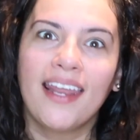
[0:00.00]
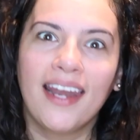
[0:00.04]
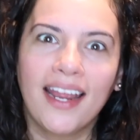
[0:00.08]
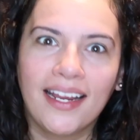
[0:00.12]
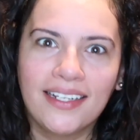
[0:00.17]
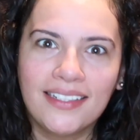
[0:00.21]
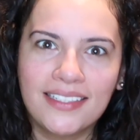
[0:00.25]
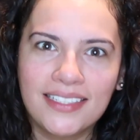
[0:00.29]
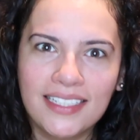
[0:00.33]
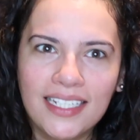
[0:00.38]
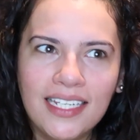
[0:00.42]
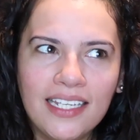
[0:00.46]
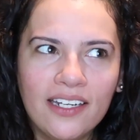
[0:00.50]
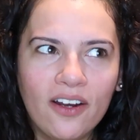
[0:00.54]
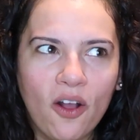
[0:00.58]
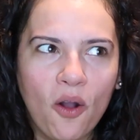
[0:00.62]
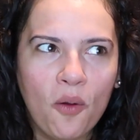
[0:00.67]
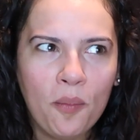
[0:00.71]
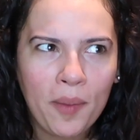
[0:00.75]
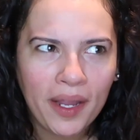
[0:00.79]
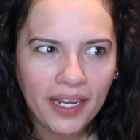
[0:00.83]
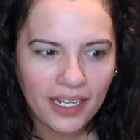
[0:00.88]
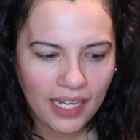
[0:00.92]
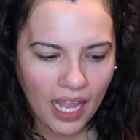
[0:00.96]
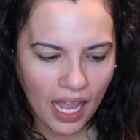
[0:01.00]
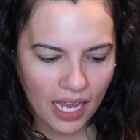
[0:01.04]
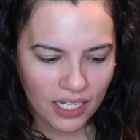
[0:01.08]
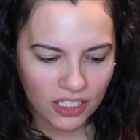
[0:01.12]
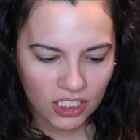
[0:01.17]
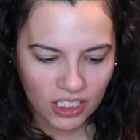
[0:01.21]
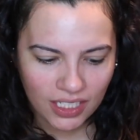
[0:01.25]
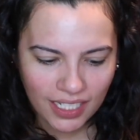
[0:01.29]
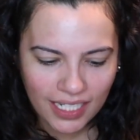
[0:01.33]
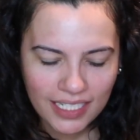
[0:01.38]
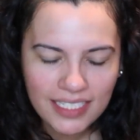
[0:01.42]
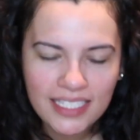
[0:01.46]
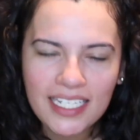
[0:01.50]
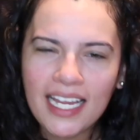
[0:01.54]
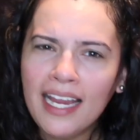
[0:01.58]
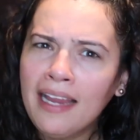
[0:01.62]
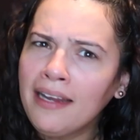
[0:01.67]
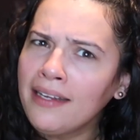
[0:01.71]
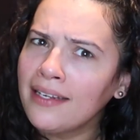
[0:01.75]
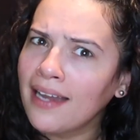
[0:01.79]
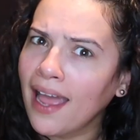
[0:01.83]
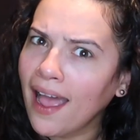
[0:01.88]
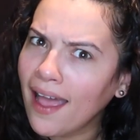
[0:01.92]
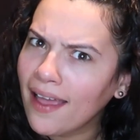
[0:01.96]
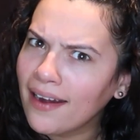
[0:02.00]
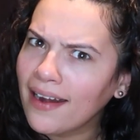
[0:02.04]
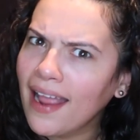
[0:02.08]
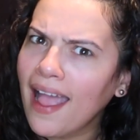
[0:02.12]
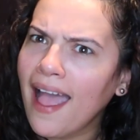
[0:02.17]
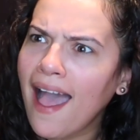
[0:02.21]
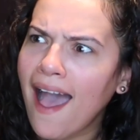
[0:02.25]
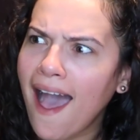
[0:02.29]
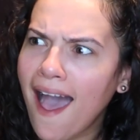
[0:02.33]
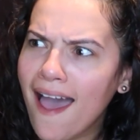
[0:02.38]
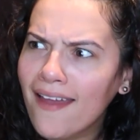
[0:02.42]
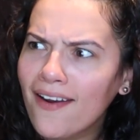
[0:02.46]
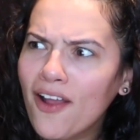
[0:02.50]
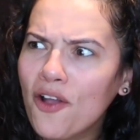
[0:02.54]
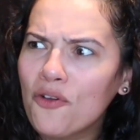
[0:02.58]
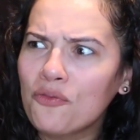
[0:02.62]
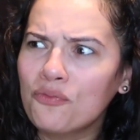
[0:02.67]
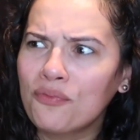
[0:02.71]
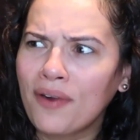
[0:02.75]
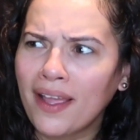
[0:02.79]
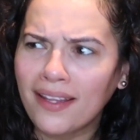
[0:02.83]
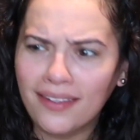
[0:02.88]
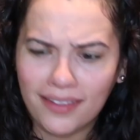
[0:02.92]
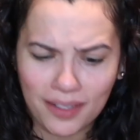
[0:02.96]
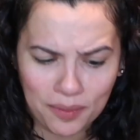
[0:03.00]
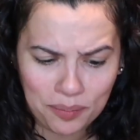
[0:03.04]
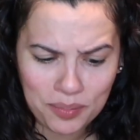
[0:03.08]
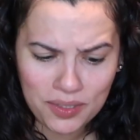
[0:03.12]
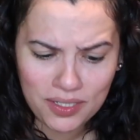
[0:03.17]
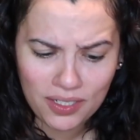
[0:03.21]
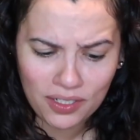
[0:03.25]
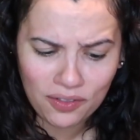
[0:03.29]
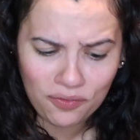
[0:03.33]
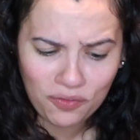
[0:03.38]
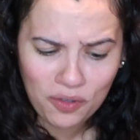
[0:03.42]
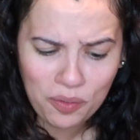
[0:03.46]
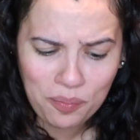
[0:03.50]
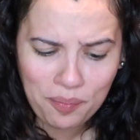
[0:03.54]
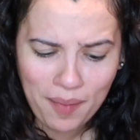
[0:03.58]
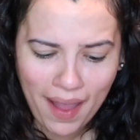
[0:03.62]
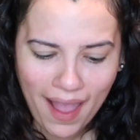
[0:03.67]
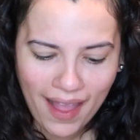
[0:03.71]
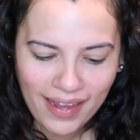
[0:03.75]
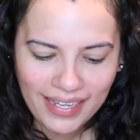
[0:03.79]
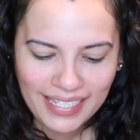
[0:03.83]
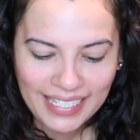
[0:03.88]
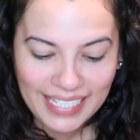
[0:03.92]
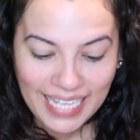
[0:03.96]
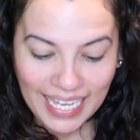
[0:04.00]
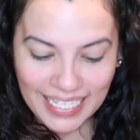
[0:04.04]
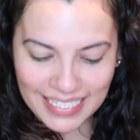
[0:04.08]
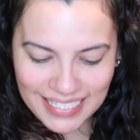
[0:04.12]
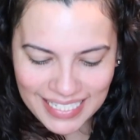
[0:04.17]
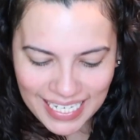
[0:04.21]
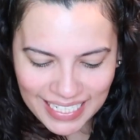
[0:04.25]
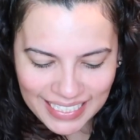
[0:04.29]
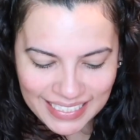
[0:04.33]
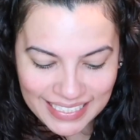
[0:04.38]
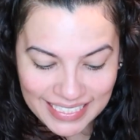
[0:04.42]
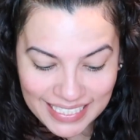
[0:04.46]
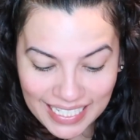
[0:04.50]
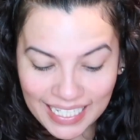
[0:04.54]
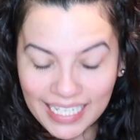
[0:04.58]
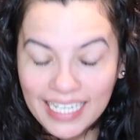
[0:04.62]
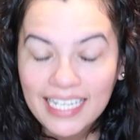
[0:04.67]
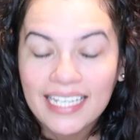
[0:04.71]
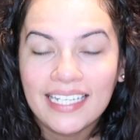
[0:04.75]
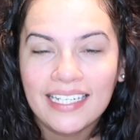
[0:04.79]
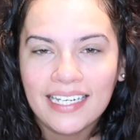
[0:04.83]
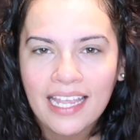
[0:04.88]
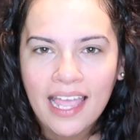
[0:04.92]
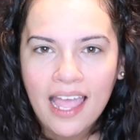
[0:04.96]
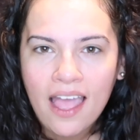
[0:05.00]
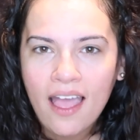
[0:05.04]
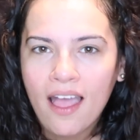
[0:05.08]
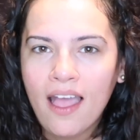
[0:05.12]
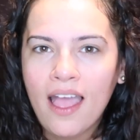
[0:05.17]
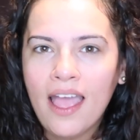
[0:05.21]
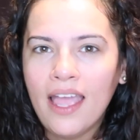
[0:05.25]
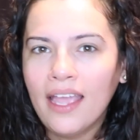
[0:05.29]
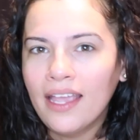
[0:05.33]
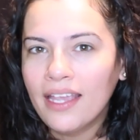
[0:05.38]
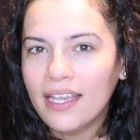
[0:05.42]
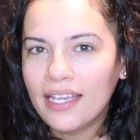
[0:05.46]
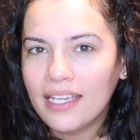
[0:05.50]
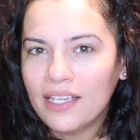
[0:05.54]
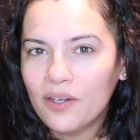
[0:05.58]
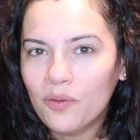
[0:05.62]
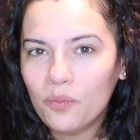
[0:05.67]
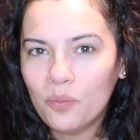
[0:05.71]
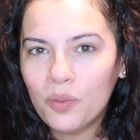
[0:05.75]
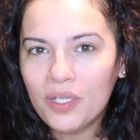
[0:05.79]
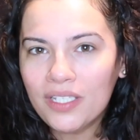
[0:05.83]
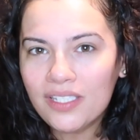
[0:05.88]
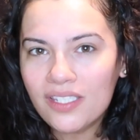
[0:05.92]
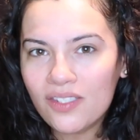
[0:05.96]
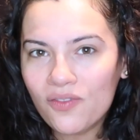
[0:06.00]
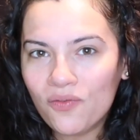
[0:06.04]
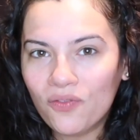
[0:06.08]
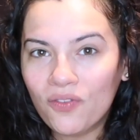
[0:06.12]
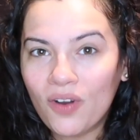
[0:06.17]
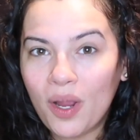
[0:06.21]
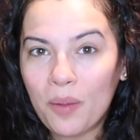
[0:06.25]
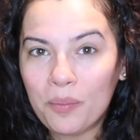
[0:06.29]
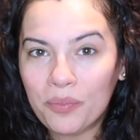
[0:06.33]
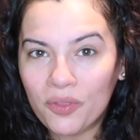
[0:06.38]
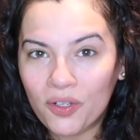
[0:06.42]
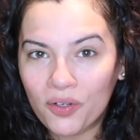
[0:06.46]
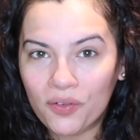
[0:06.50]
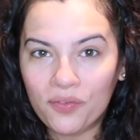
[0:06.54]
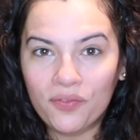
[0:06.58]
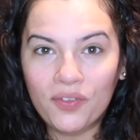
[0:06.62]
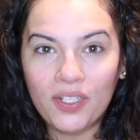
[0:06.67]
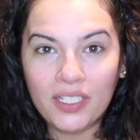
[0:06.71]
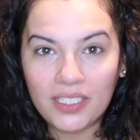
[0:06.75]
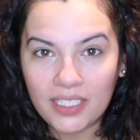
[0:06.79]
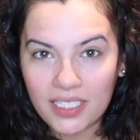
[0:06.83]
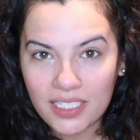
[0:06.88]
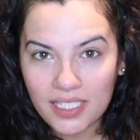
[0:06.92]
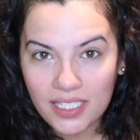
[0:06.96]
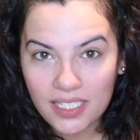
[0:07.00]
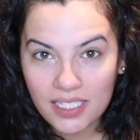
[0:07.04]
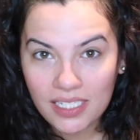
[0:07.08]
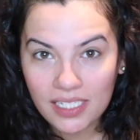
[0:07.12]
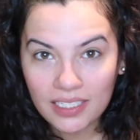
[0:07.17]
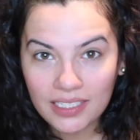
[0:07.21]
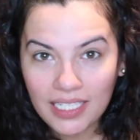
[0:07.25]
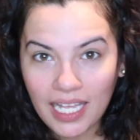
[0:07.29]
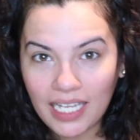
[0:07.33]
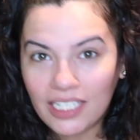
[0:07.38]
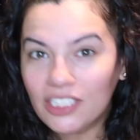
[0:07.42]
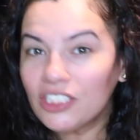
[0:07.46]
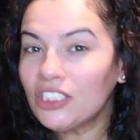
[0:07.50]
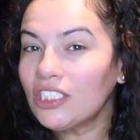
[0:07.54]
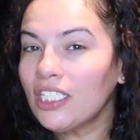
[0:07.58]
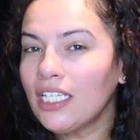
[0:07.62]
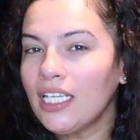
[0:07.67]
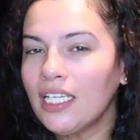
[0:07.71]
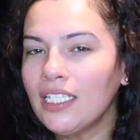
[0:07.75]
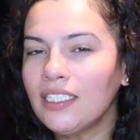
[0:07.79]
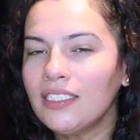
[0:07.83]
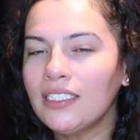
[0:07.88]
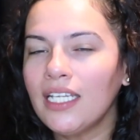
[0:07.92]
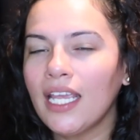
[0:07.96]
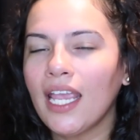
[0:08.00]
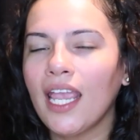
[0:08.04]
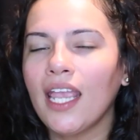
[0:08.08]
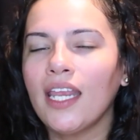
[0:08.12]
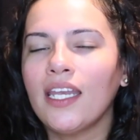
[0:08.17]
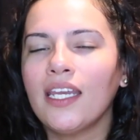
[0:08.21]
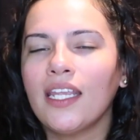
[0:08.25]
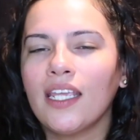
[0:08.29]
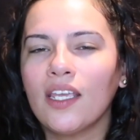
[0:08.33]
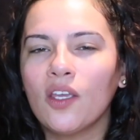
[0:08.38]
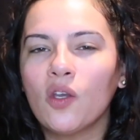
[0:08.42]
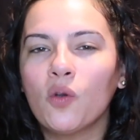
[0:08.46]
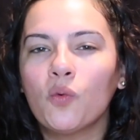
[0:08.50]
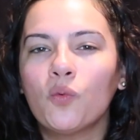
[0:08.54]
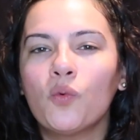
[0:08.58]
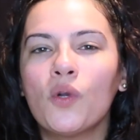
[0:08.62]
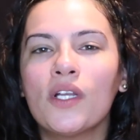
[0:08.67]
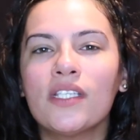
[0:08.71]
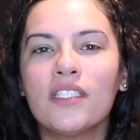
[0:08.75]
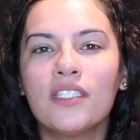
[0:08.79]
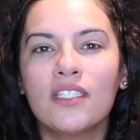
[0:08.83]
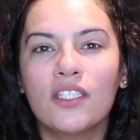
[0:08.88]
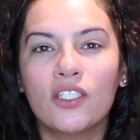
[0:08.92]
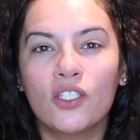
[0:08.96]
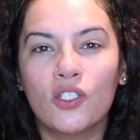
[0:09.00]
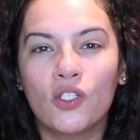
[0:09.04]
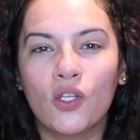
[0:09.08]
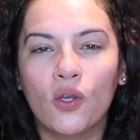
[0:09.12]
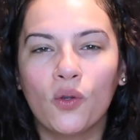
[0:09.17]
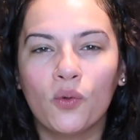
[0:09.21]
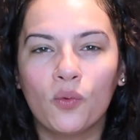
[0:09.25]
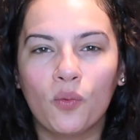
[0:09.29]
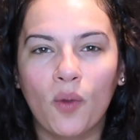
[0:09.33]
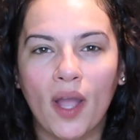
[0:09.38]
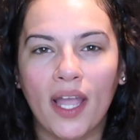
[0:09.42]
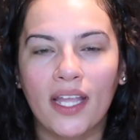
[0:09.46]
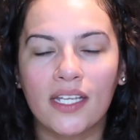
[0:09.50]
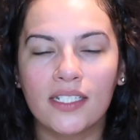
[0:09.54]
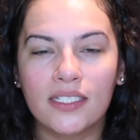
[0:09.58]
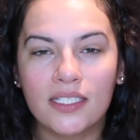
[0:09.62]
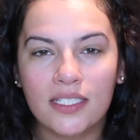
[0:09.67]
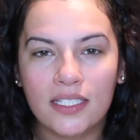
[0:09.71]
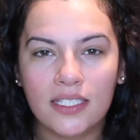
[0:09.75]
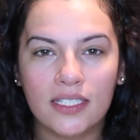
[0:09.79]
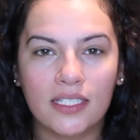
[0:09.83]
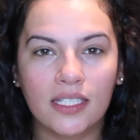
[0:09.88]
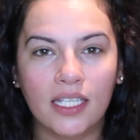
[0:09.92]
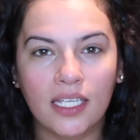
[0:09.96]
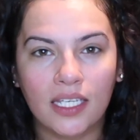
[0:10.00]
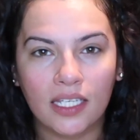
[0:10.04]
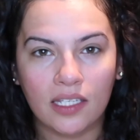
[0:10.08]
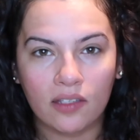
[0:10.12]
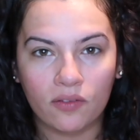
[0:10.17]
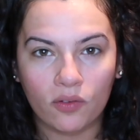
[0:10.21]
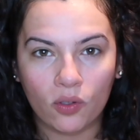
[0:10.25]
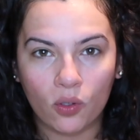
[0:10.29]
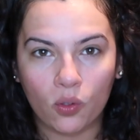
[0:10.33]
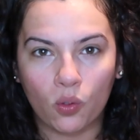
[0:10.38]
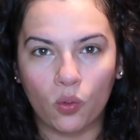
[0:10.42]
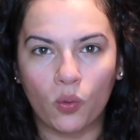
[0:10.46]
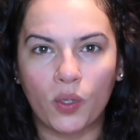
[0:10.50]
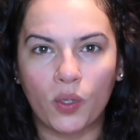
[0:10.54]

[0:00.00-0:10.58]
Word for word: that I did. Oh my gosh, did I say I not had a red lipstick from MAC? Yes, I did. It was from their Villains collection and it was Snow White's The Evil